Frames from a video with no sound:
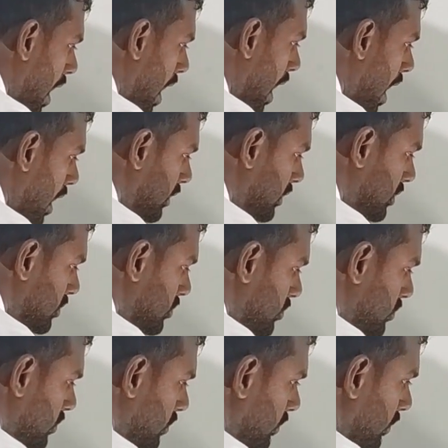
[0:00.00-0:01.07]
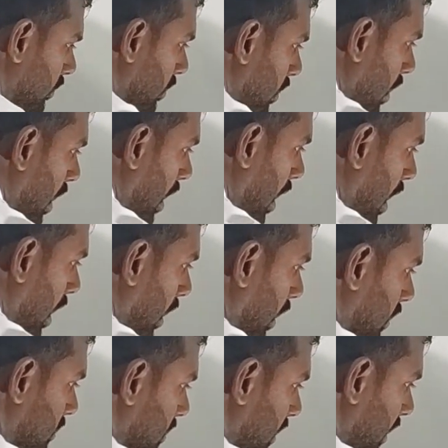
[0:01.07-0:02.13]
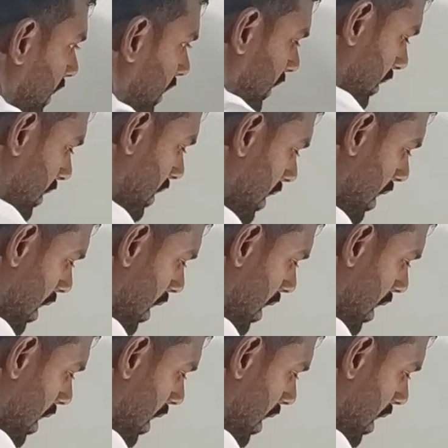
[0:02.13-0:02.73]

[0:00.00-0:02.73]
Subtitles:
R2, R3,